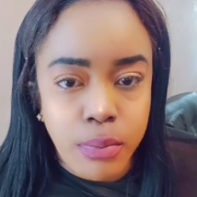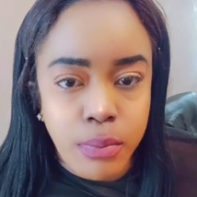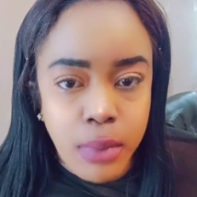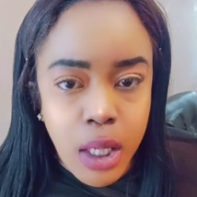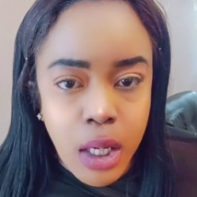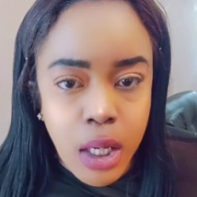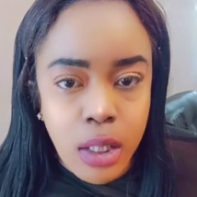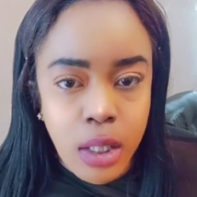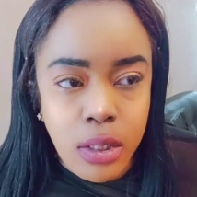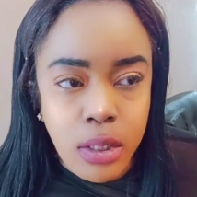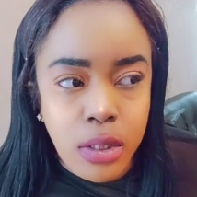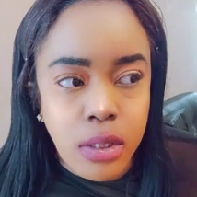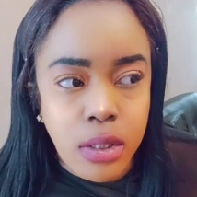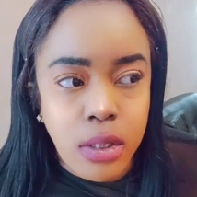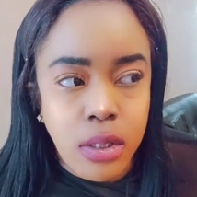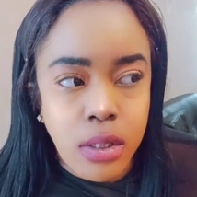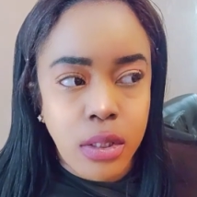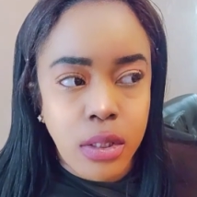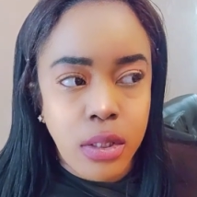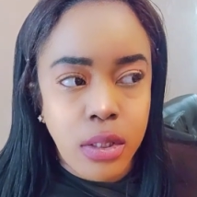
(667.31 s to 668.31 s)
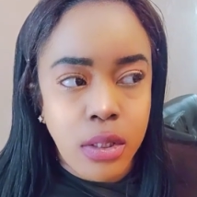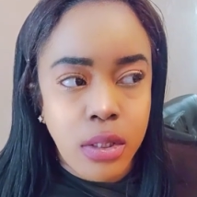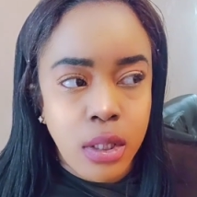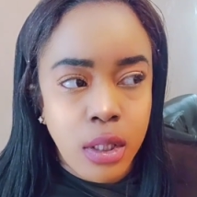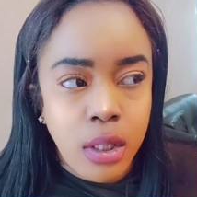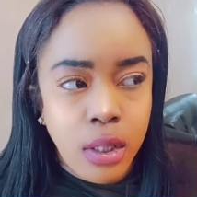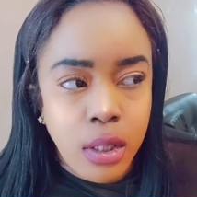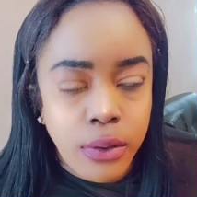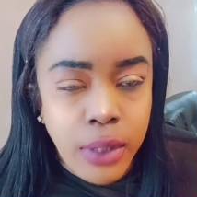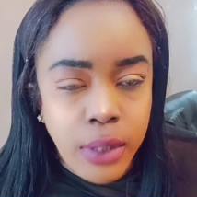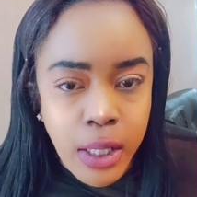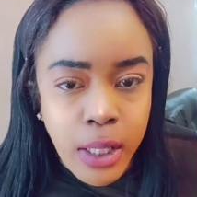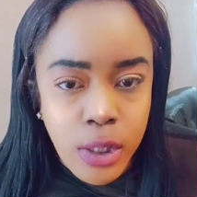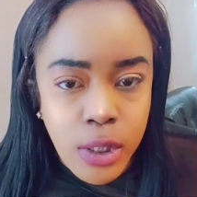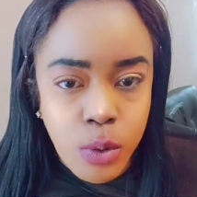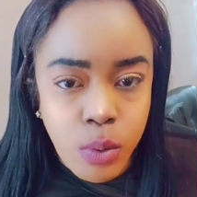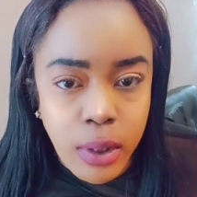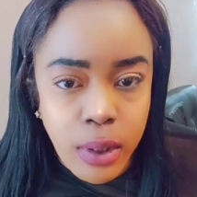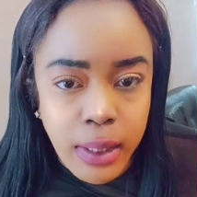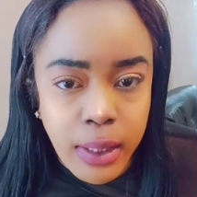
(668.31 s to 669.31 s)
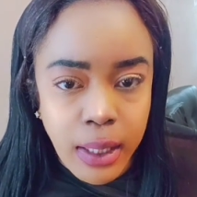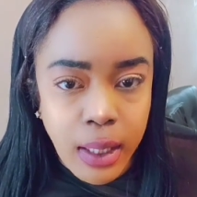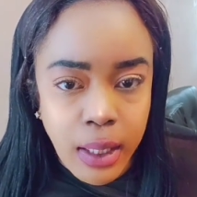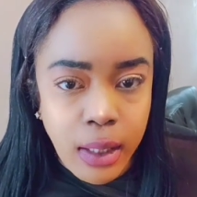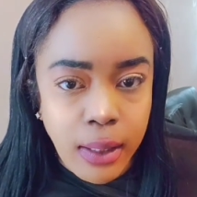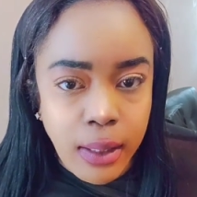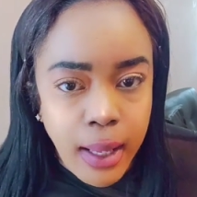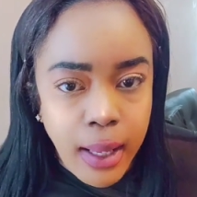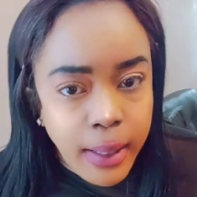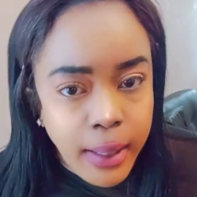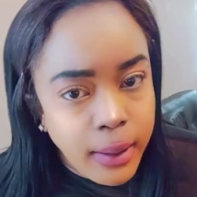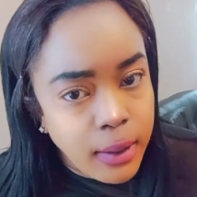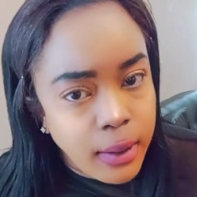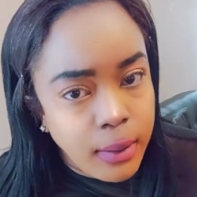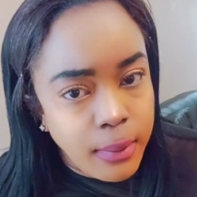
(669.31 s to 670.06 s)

months, things would get like,